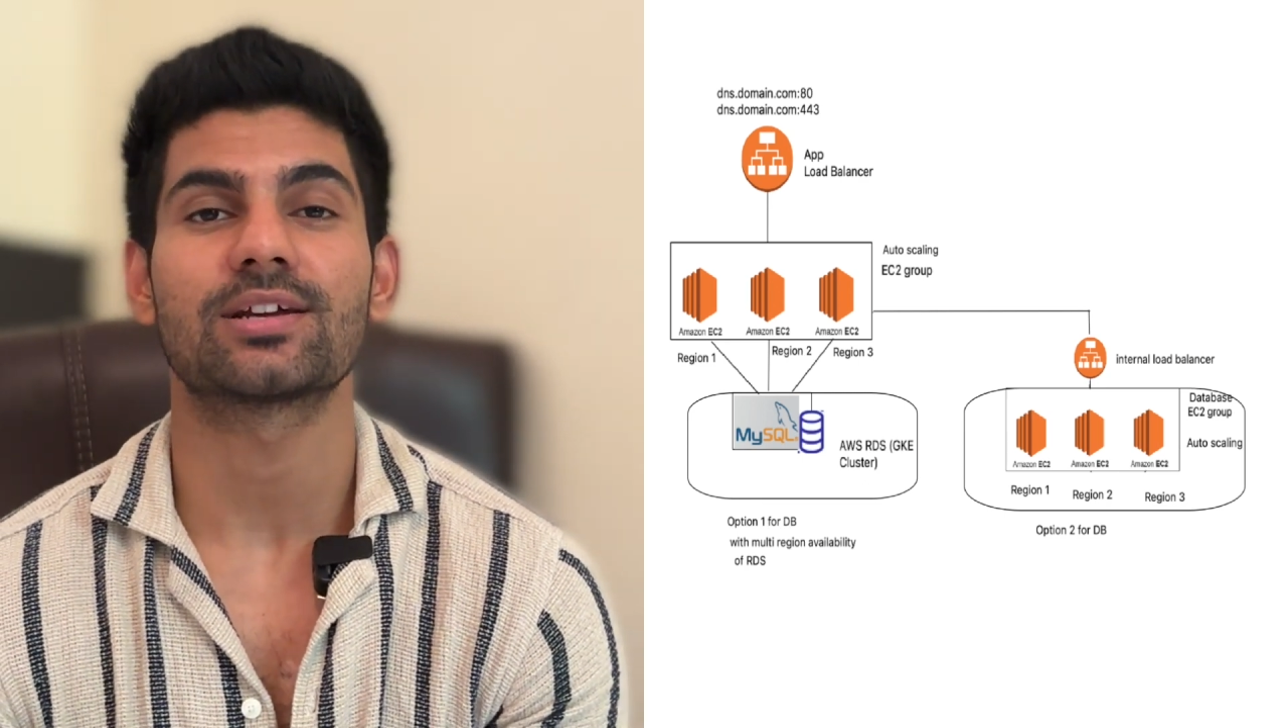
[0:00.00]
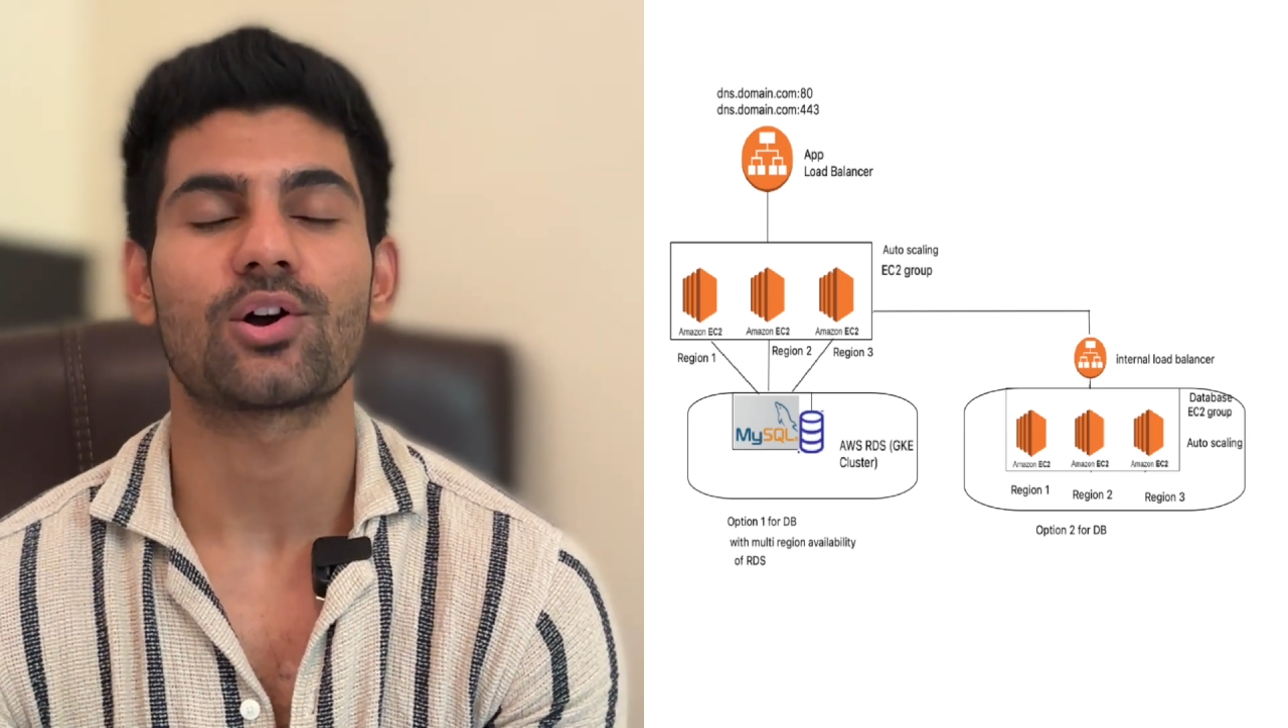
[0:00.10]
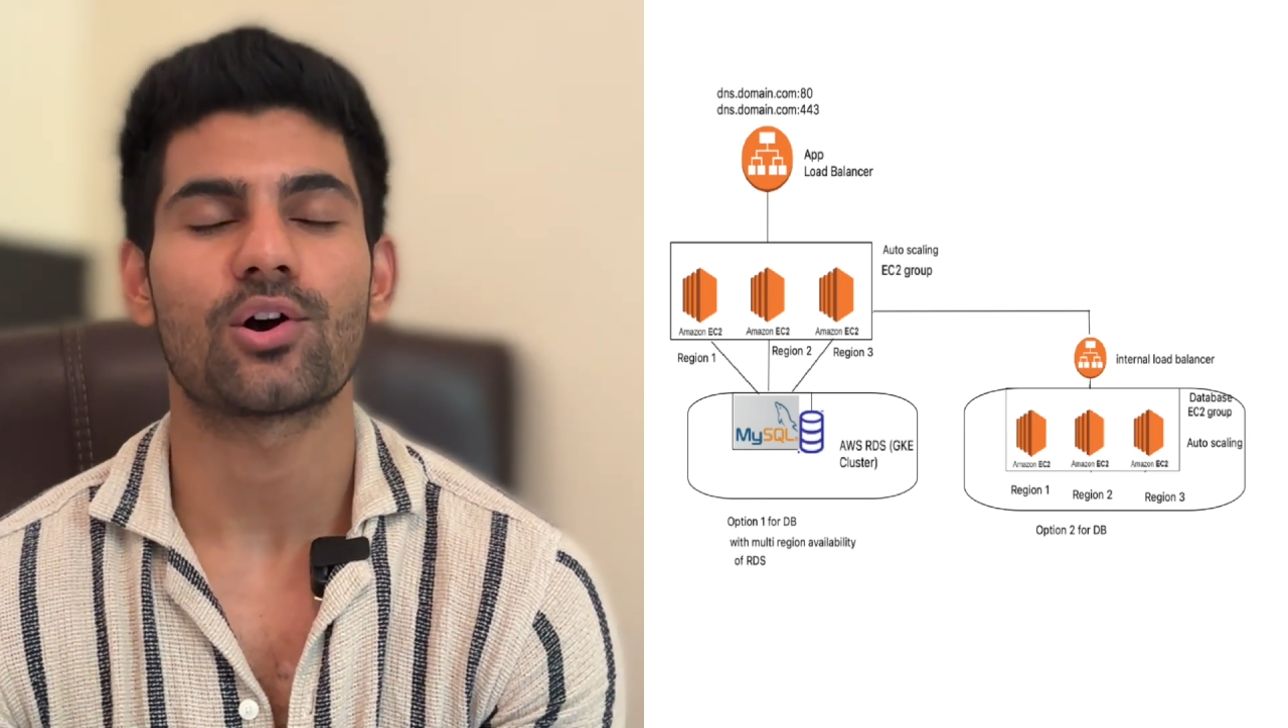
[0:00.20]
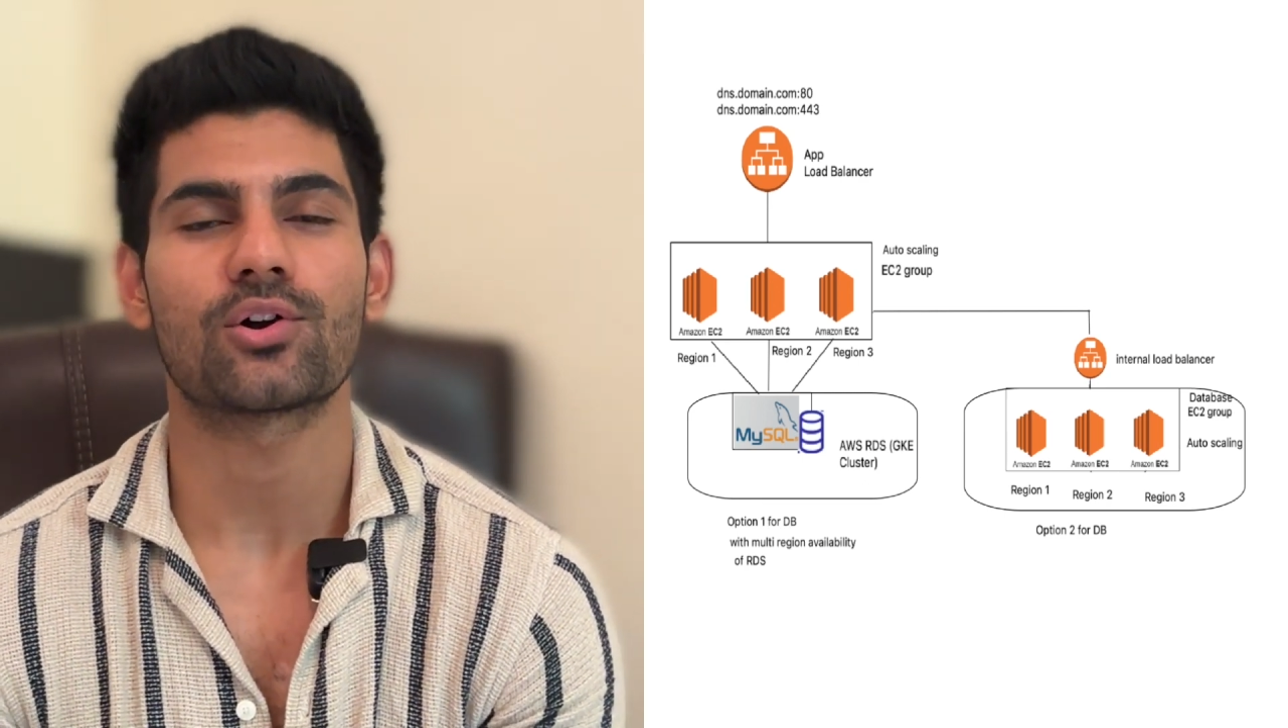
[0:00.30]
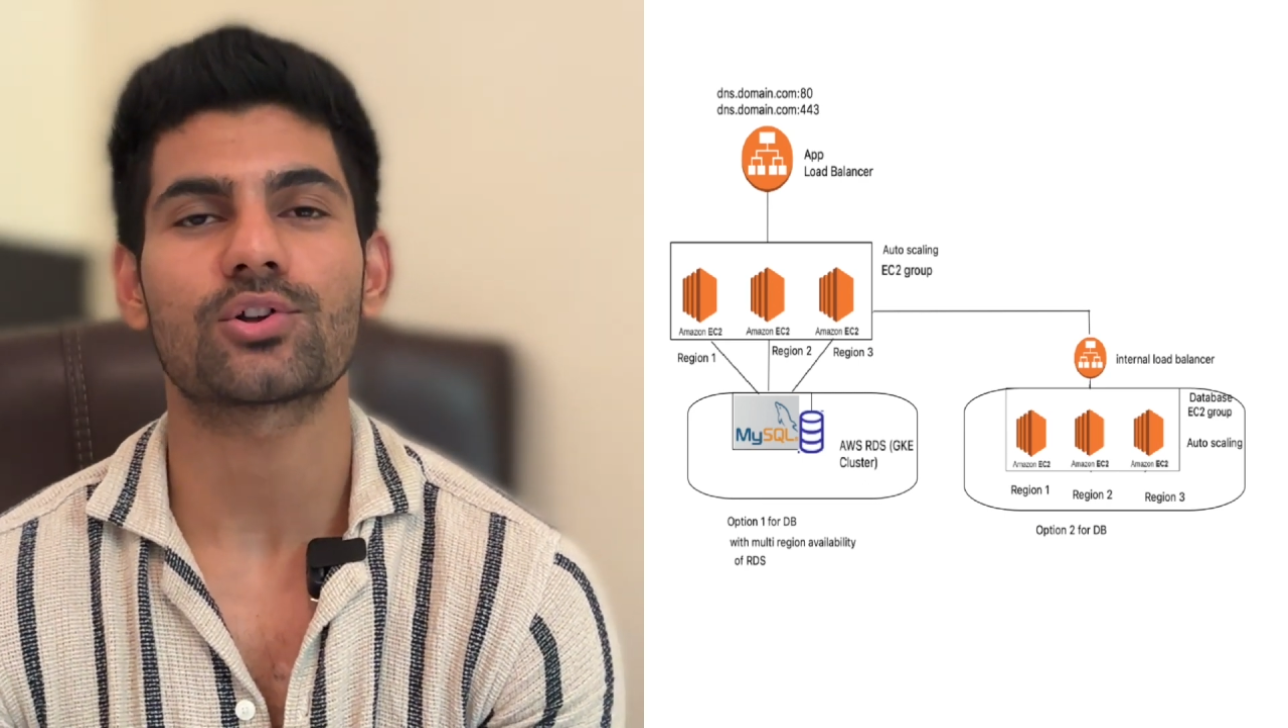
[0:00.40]

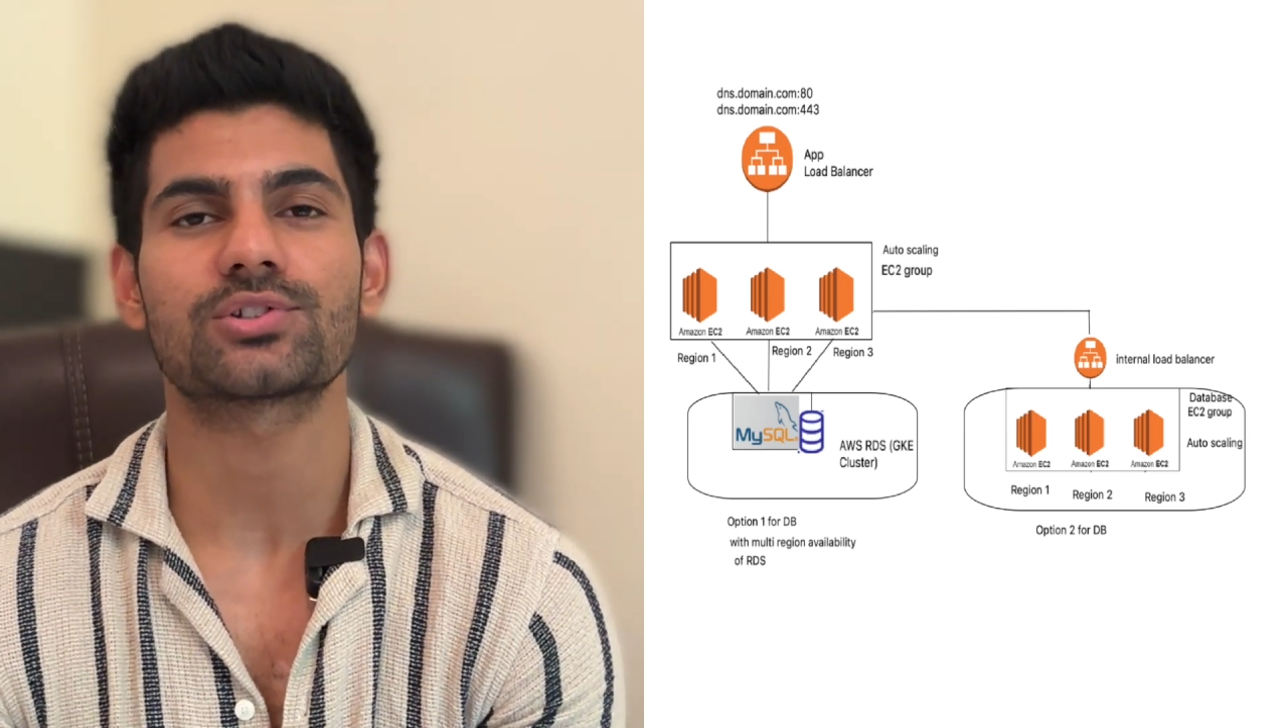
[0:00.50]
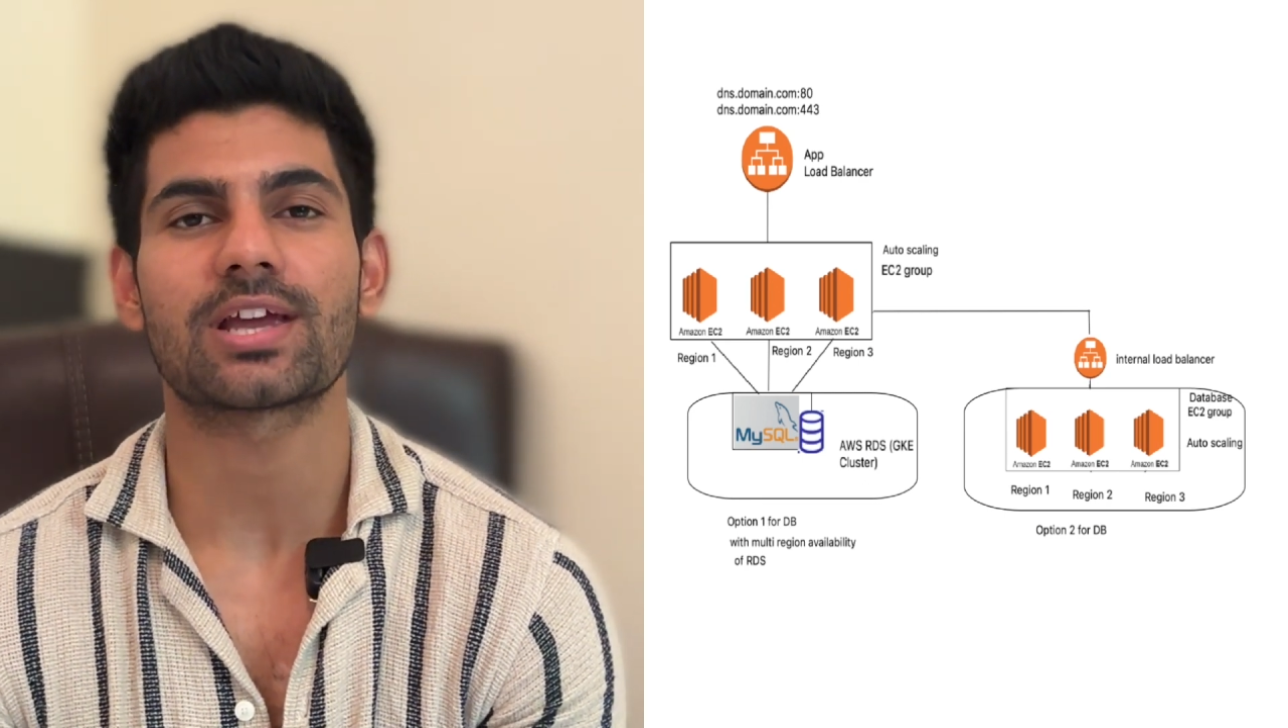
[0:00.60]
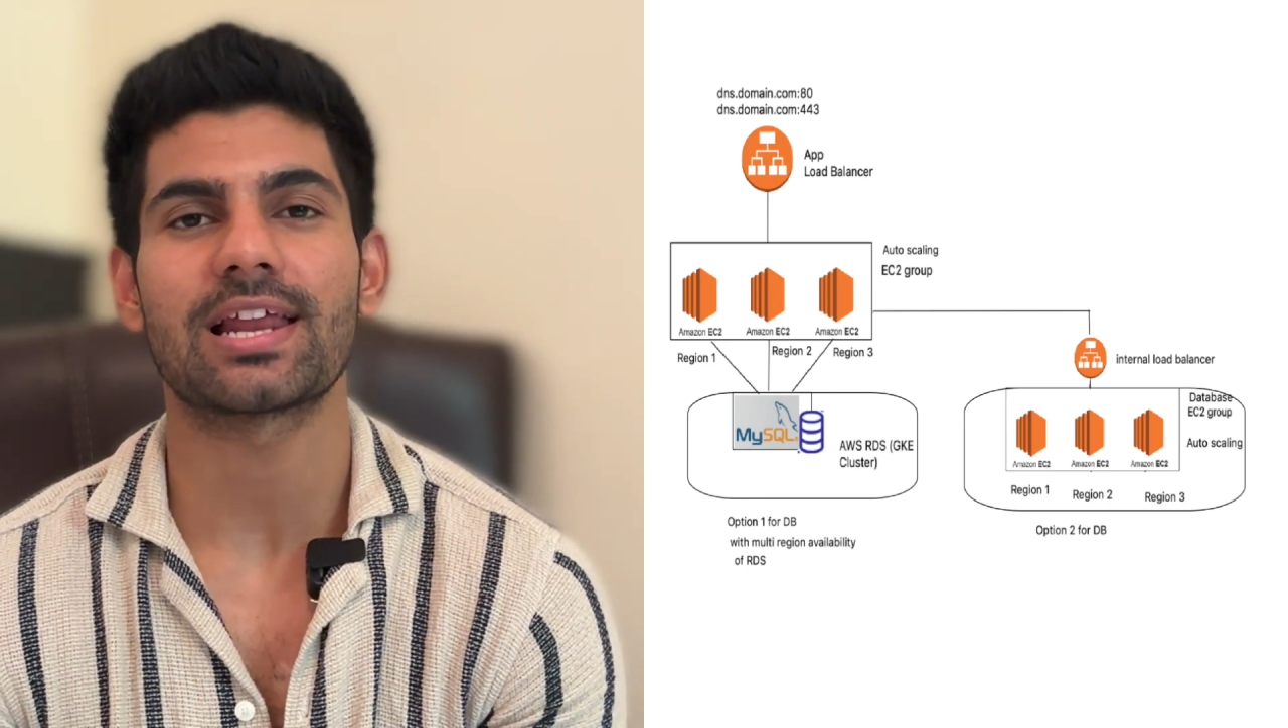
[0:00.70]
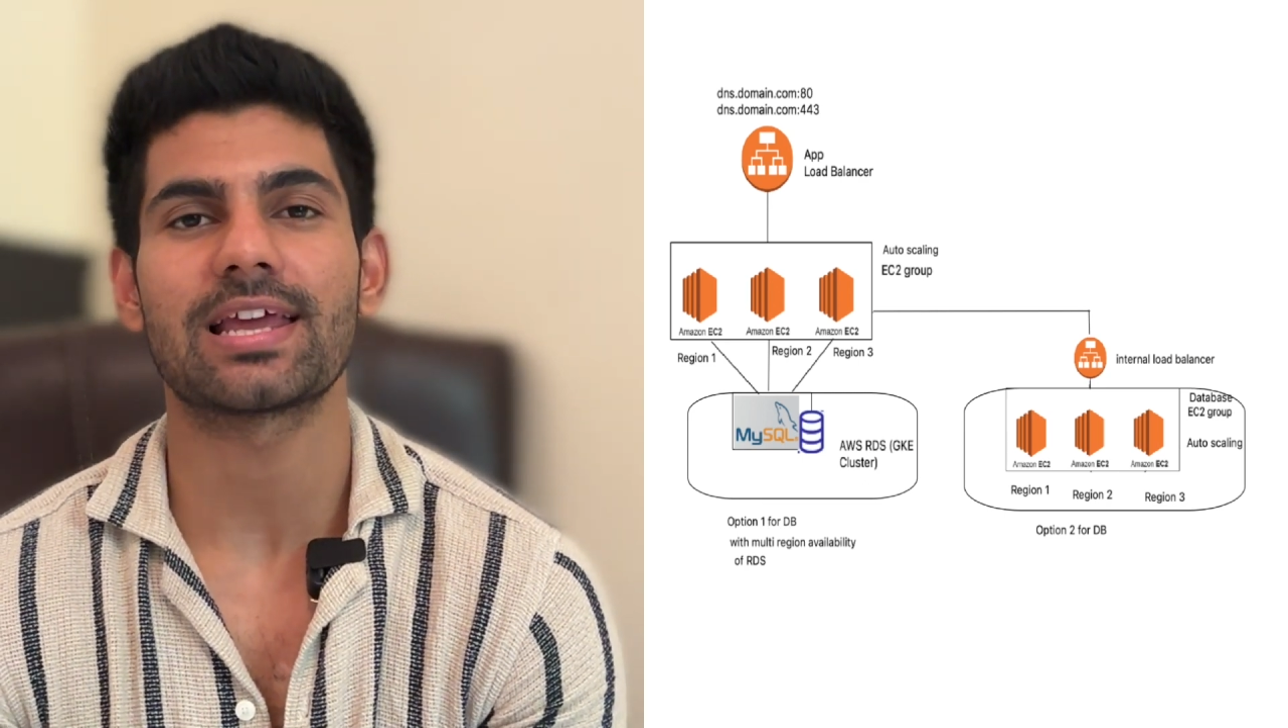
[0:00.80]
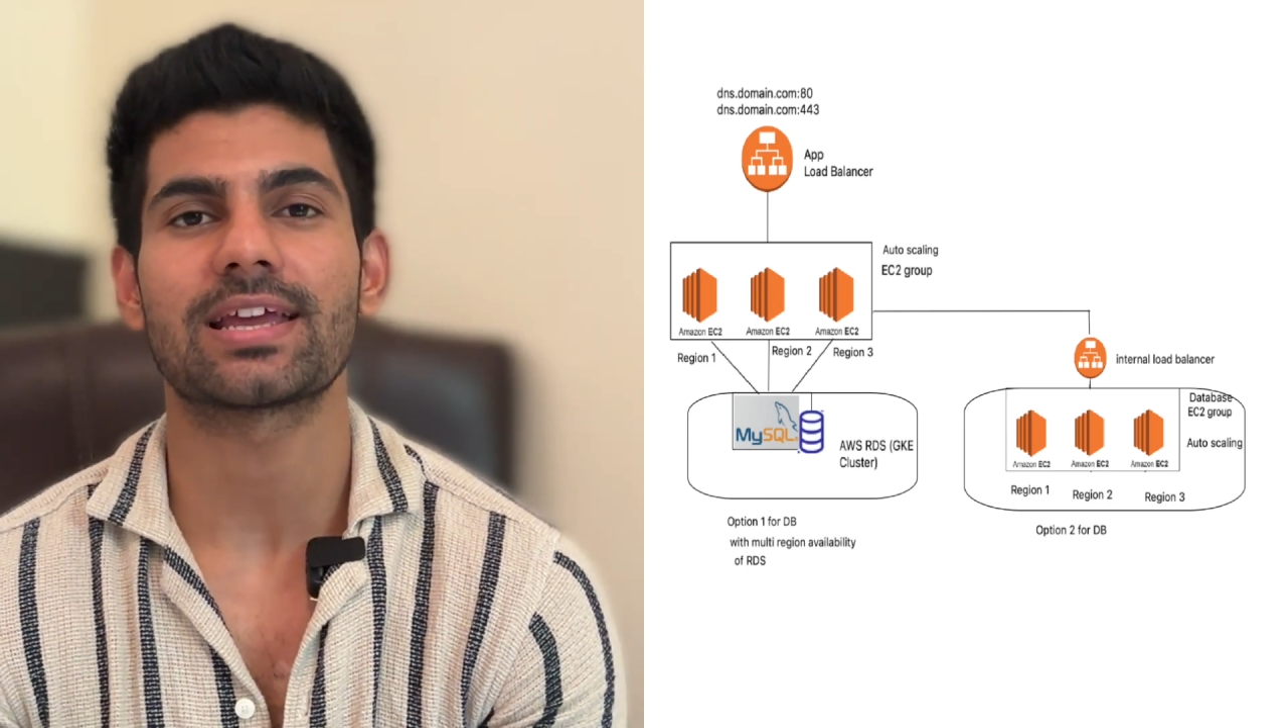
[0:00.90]
auto
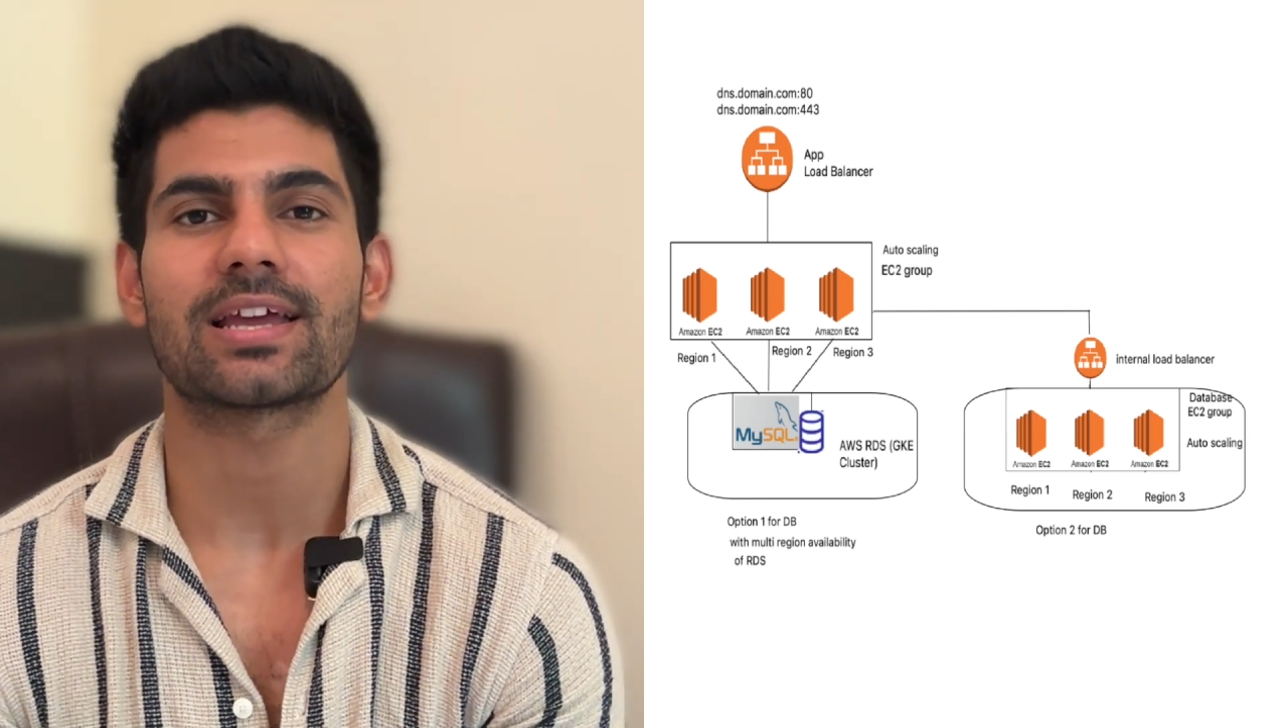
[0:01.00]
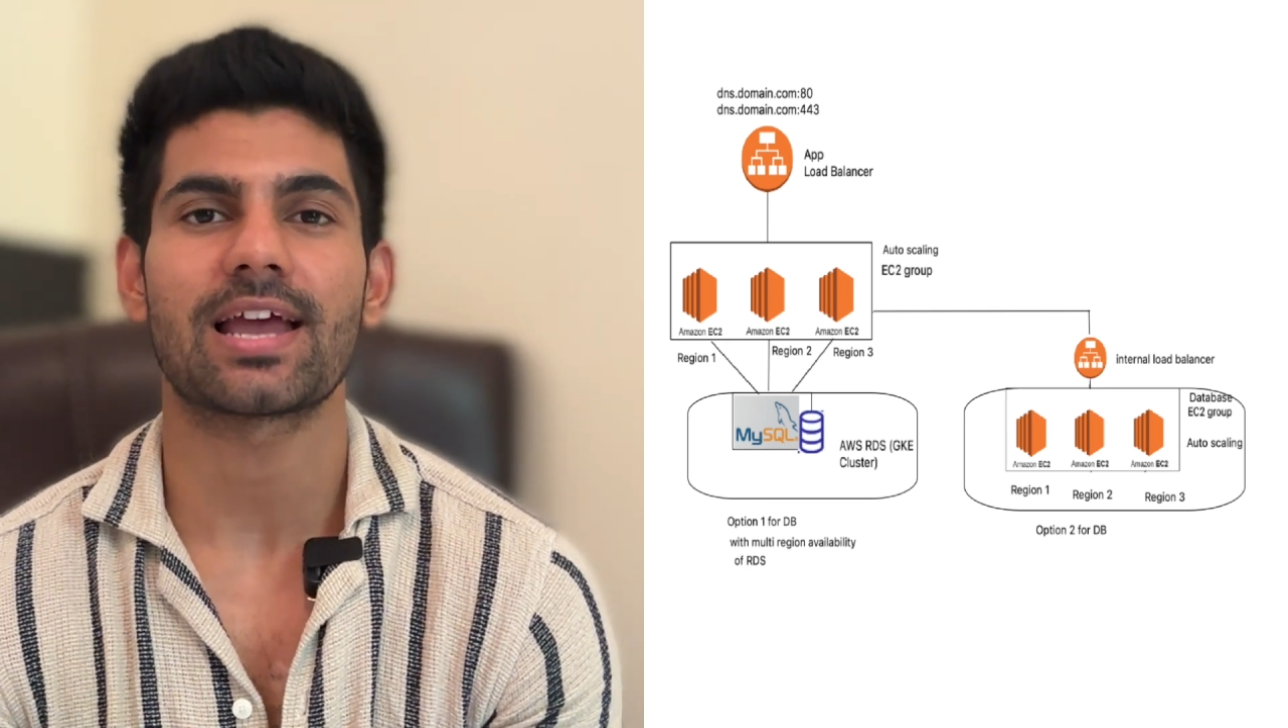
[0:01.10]
scaling,